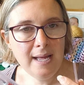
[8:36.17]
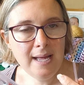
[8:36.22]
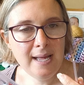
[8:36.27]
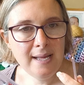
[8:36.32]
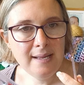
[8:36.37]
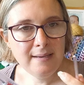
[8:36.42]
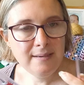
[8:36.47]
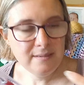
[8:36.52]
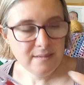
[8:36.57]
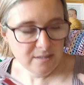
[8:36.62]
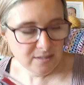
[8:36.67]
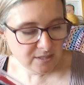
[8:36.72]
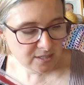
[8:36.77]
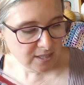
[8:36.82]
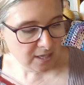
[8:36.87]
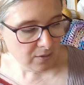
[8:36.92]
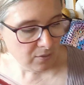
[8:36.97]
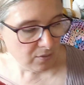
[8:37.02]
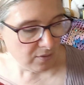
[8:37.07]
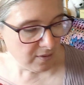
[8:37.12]
and
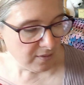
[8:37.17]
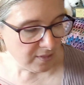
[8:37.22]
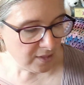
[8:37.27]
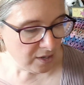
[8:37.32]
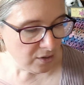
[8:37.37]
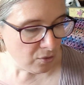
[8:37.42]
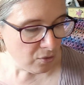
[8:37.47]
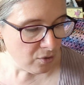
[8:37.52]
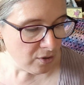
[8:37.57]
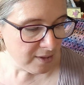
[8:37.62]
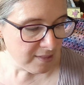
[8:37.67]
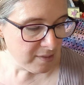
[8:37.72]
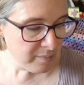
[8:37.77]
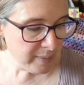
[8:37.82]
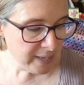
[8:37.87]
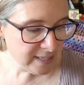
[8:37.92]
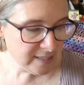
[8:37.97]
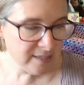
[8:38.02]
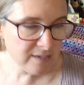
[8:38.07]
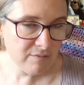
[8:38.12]
so the longer the
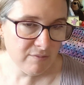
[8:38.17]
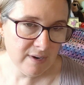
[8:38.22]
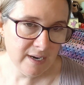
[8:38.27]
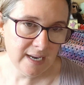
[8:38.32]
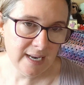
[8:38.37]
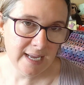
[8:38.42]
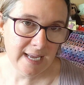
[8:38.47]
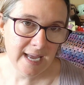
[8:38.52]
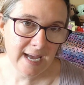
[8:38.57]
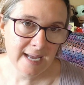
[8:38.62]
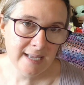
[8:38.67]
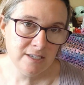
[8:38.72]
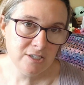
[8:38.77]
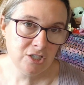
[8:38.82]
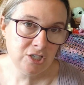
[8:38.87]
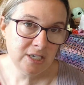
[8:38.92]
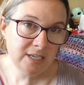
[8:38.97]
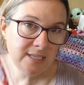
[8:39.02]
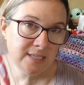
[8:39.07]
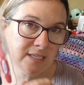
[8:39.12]
better really, and
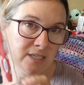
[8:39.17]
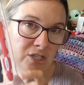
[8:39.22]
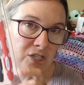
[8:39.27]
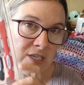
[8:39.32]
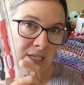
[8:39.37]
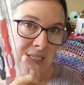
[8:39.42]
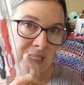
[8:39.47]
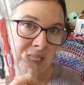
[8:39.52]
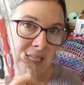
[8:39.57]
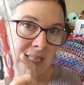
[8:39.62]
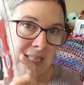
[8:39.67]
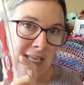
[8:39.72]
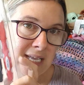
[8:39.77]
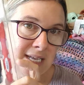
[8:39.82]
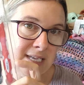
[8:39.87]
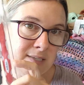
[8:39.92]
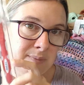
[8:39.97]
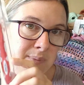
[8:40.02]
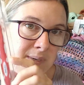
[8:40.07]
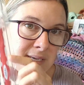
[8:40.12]
she suggested
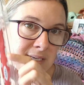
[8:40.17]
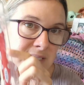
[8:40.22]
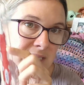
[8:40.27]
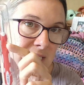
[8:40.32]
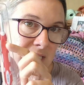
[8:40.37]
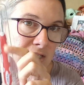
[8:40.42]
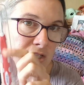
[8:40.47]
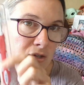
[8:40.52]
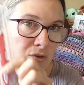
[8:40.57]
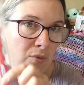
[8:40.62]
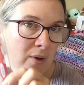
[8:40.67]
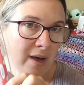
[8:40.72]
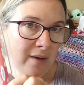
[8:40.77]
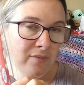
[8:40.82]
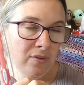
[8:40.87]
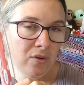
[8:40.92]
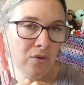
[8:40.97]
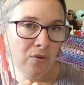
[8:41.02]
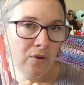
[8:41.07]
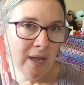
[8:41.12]
these because they do
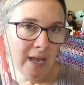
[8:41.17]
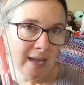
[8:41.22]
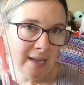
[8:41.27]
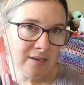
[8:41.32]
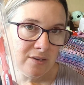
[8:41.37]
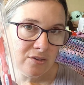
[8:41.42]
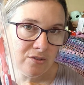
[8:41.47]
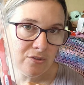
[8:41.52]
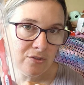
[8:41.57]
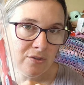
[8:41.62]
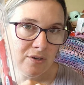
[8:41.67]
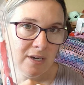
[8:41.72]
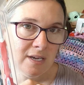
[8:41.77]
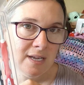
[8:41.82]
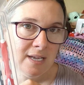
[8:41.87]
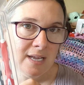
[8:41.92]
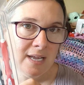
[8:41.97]
have a long handle.